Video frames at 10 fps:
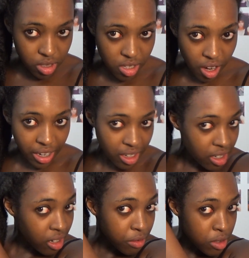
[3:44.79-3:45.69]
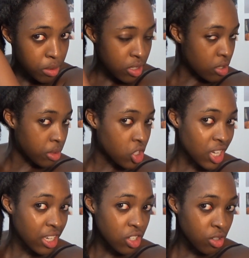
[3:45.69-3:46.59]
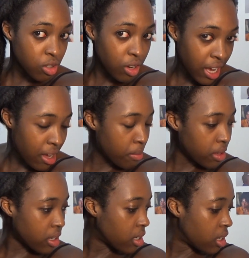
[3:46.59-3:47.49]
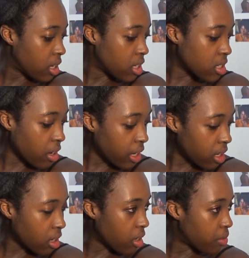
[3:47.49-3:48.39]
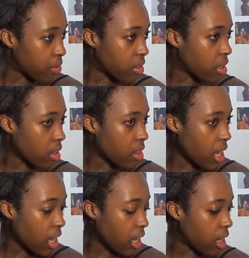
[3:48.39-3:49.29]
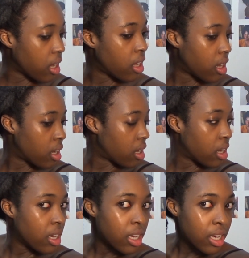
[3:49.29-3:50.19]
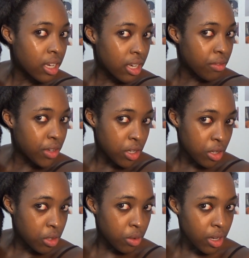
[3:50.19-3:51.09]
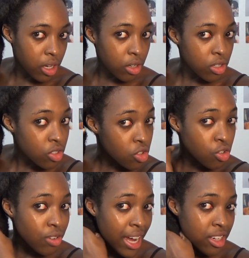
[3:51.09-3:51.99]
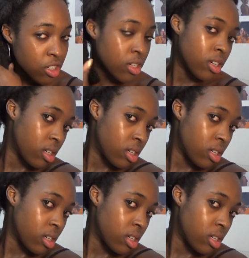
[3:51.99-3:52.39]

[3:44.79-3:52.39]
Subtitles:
tight enough to put too much tension on your hair, but tight enough that they give you a good stretch.